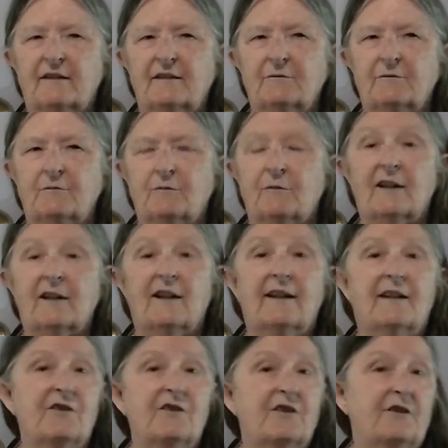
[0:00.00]
what I
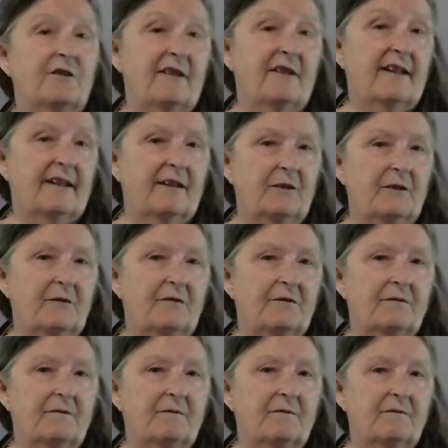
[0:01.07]
considered
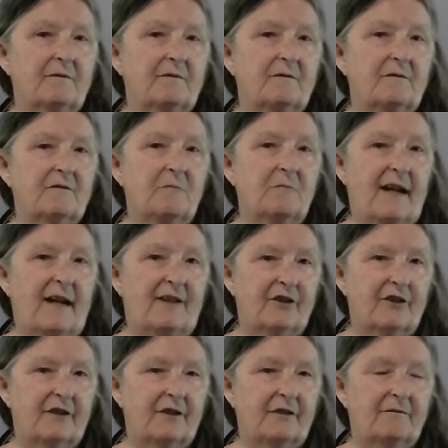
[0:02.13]
negative magic,
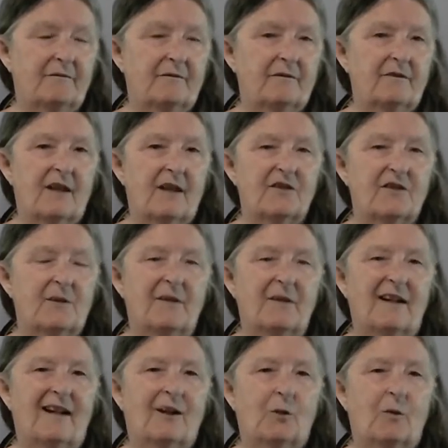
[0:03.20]
not something
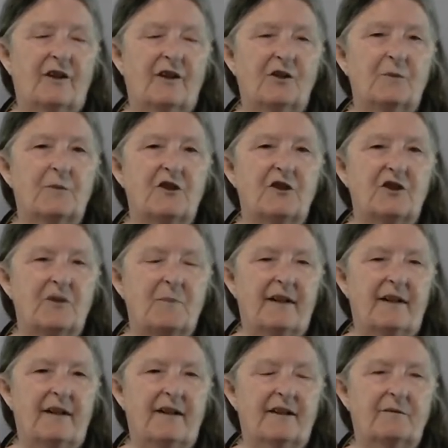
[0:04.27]
I wanted to participate
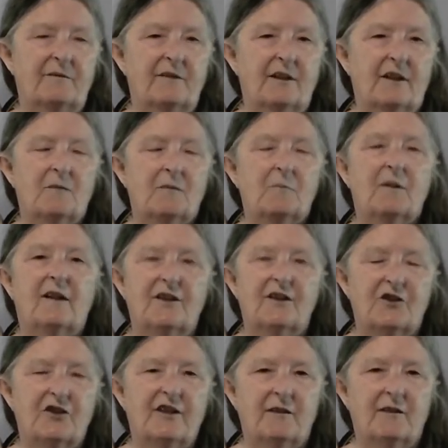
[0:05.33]
in,
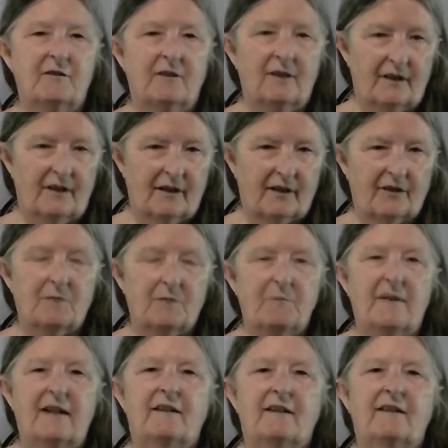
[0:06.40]
punishing the
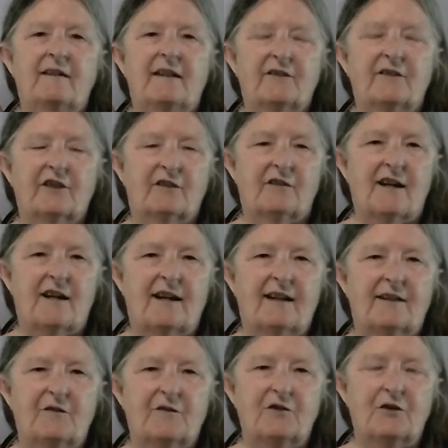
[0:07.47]
men in their
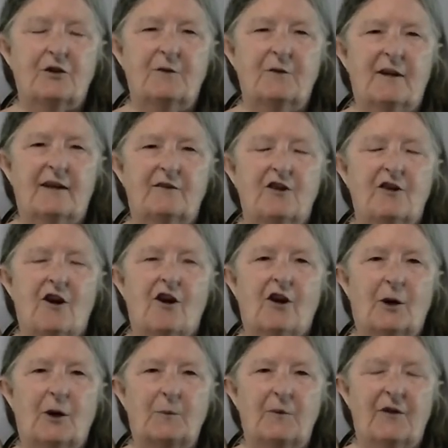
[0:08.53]
lives who had
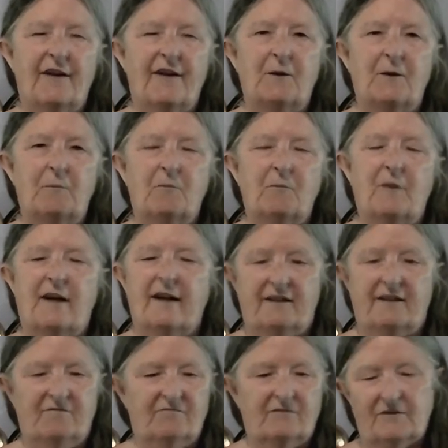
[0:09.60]
harmed them by
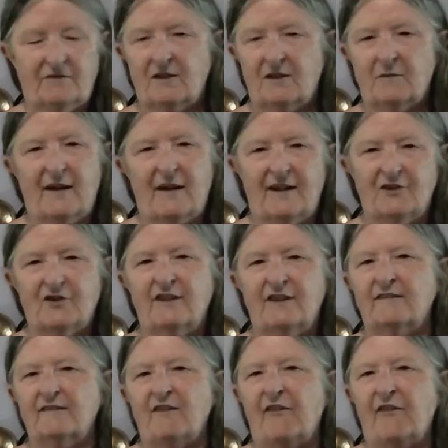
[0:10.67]
imagining
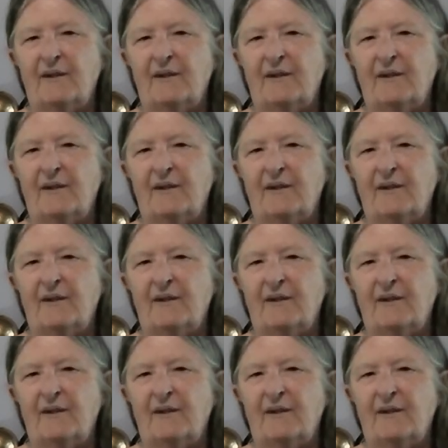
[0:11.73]
that they were